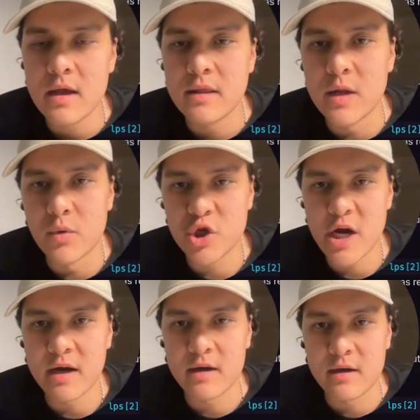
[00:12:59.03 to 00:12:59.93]
Then we
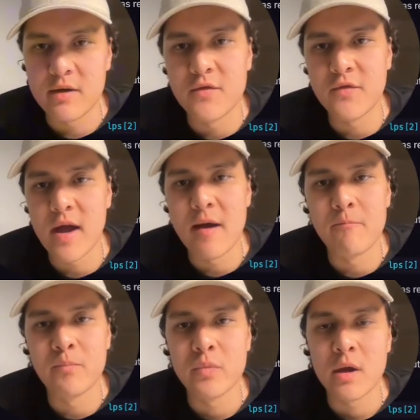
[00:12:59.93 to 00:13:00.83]
check if
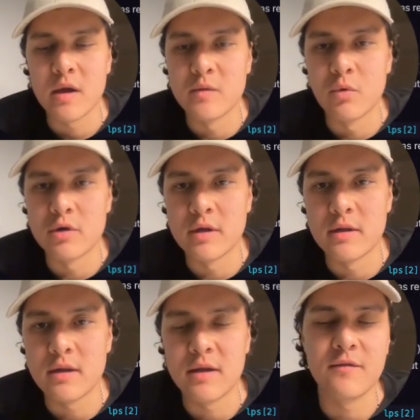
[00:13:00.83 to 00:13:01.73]
M is more than
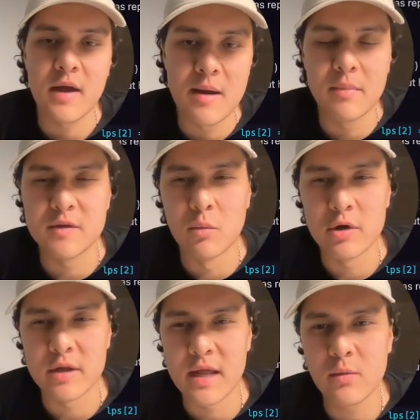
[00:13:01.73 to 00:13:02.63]

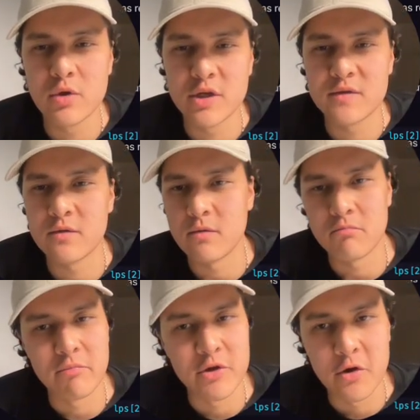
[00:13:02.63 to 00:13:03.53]
N, we just
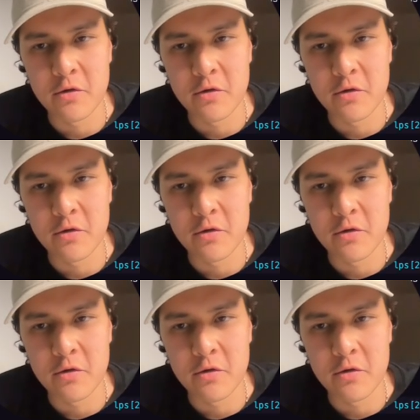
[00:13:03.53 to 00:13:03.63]
return